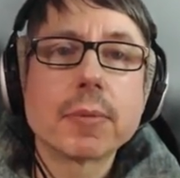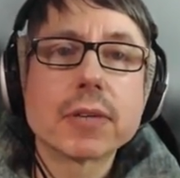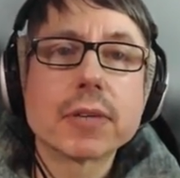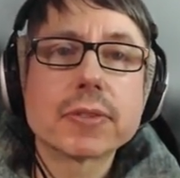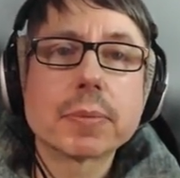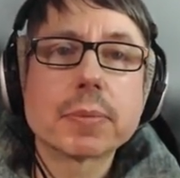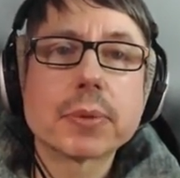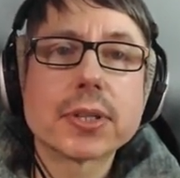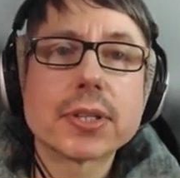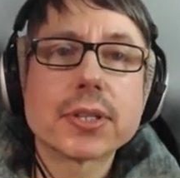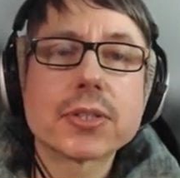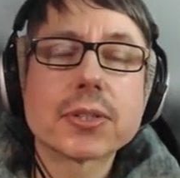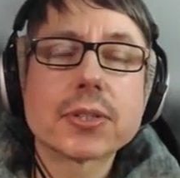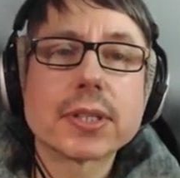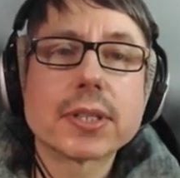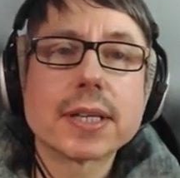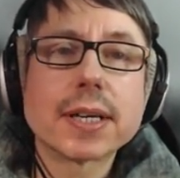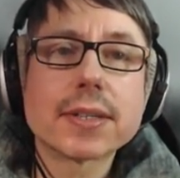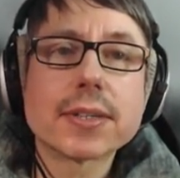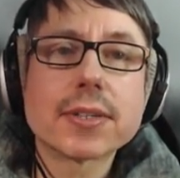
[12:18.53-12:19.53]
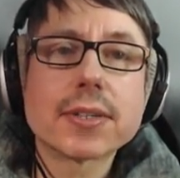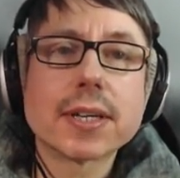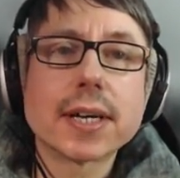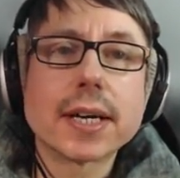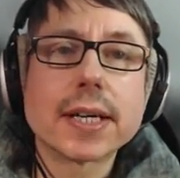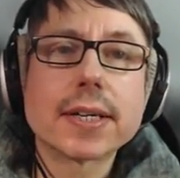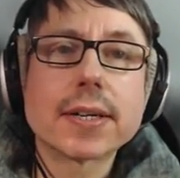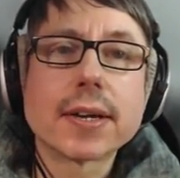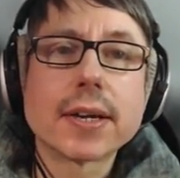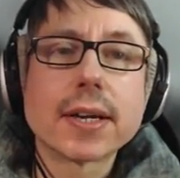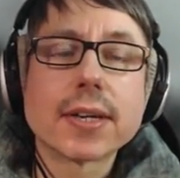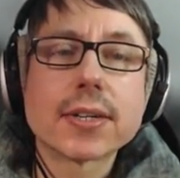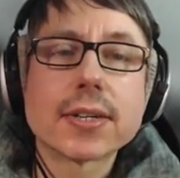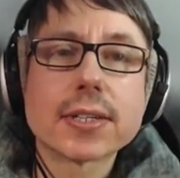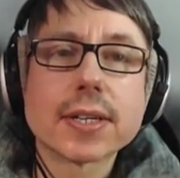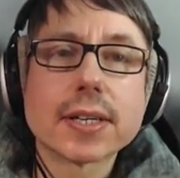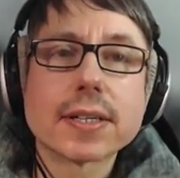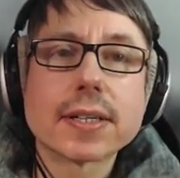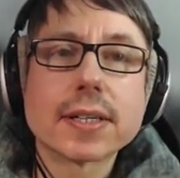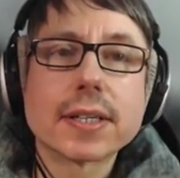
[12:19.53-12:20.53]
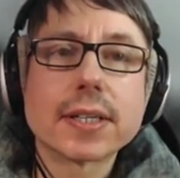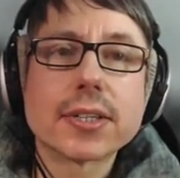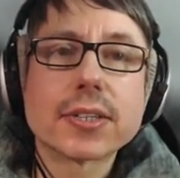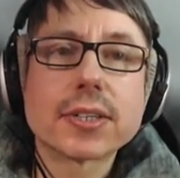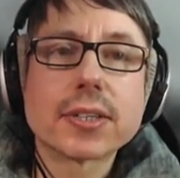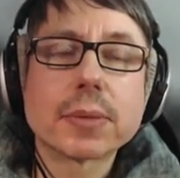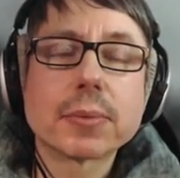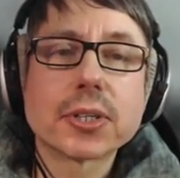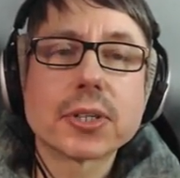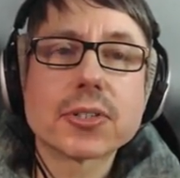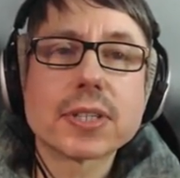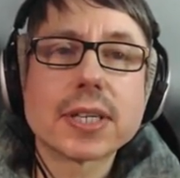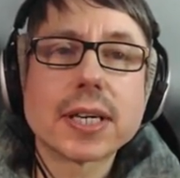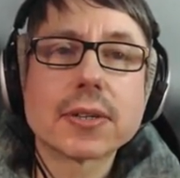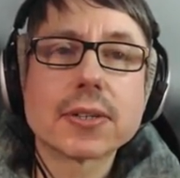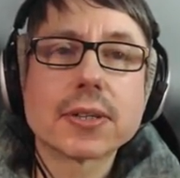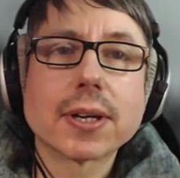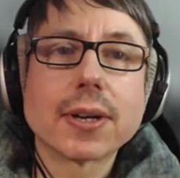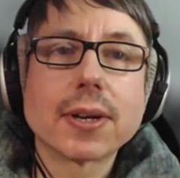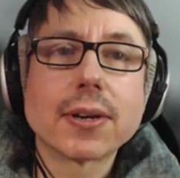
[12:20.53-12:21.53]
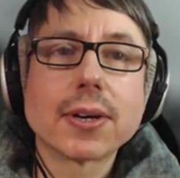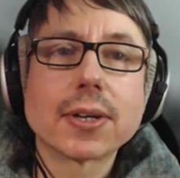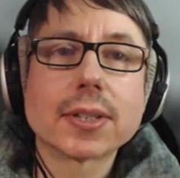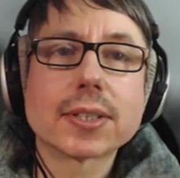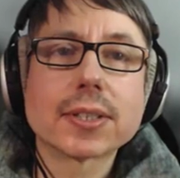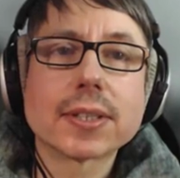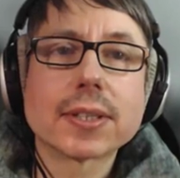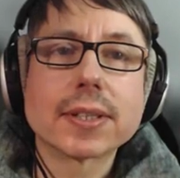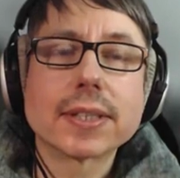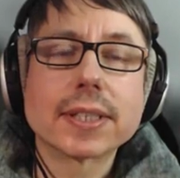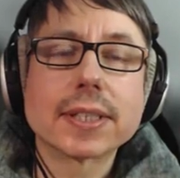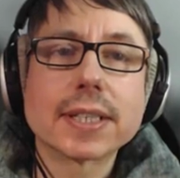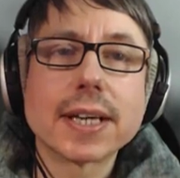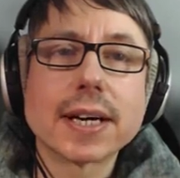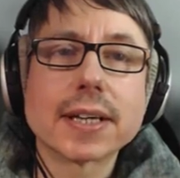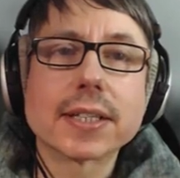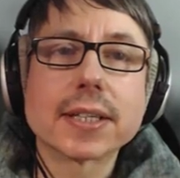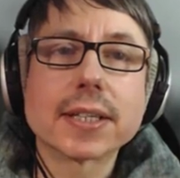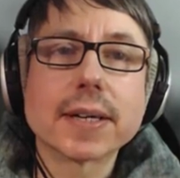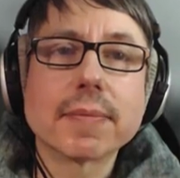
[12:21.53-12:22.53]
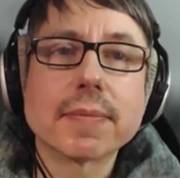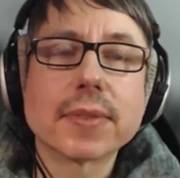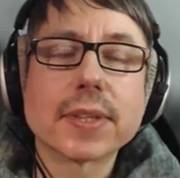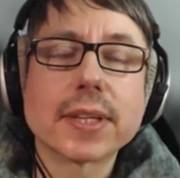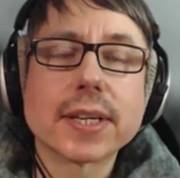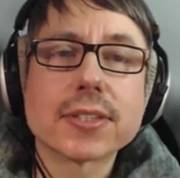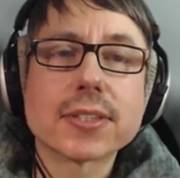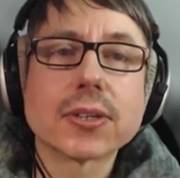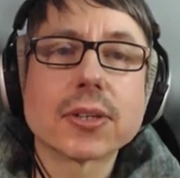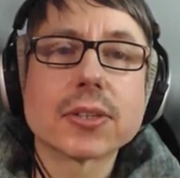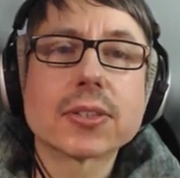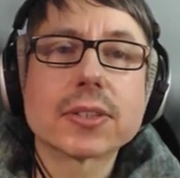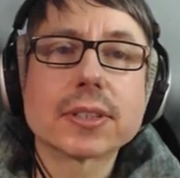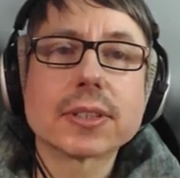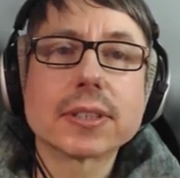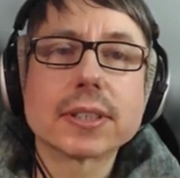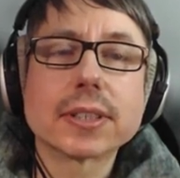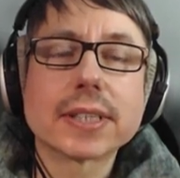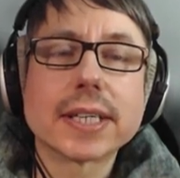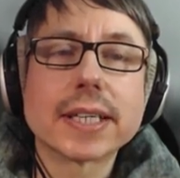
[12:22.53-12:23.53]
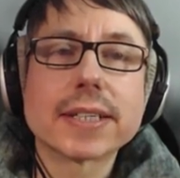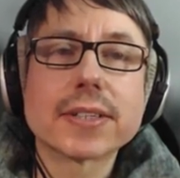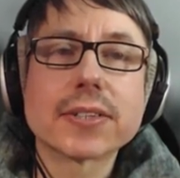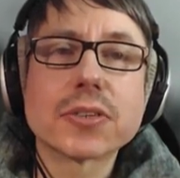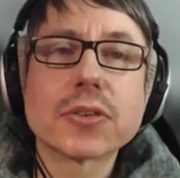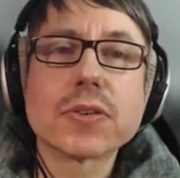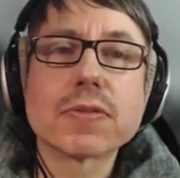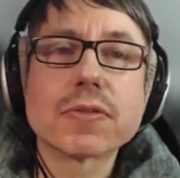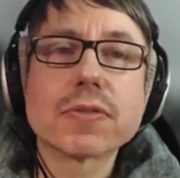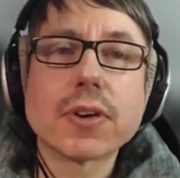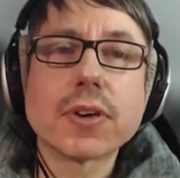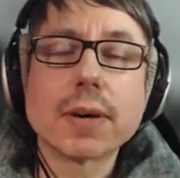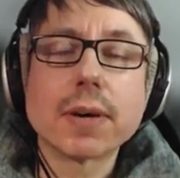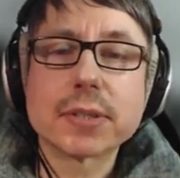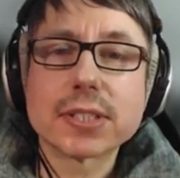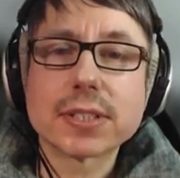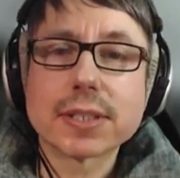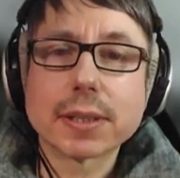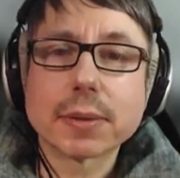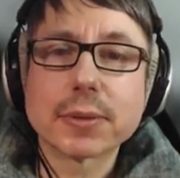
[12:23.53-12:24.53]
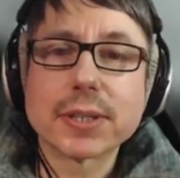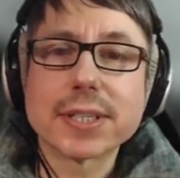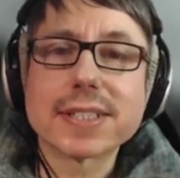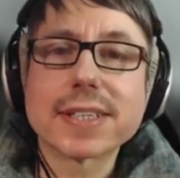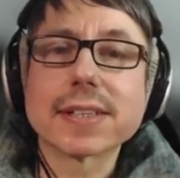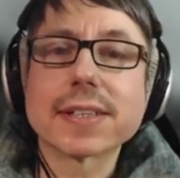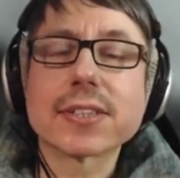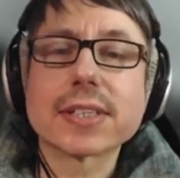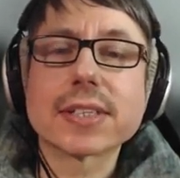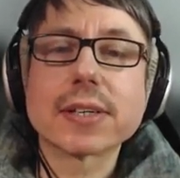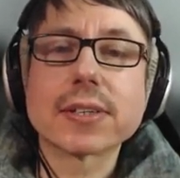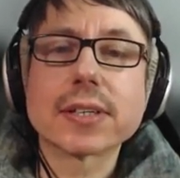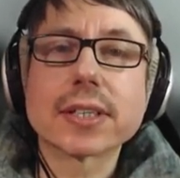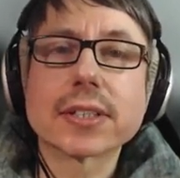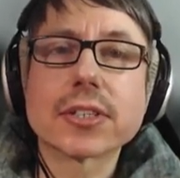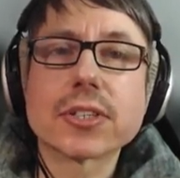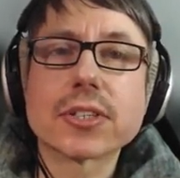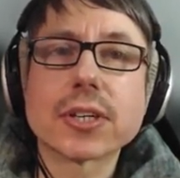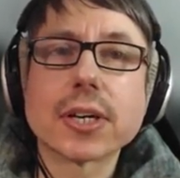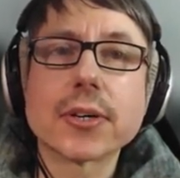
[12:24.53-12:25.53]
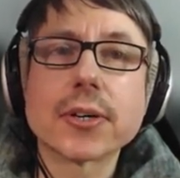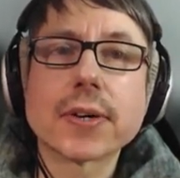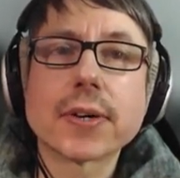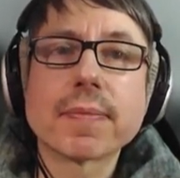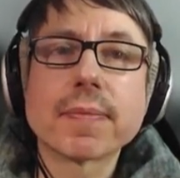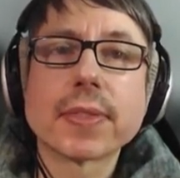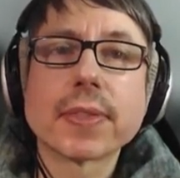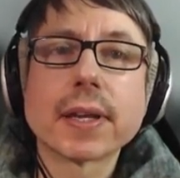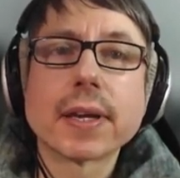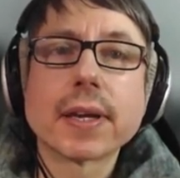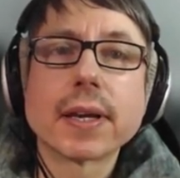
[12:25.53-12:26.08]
But if I put this to the other side, suddenly she will sound a lot younger. Let's not take it too far because otherwise it'll sound like a joke.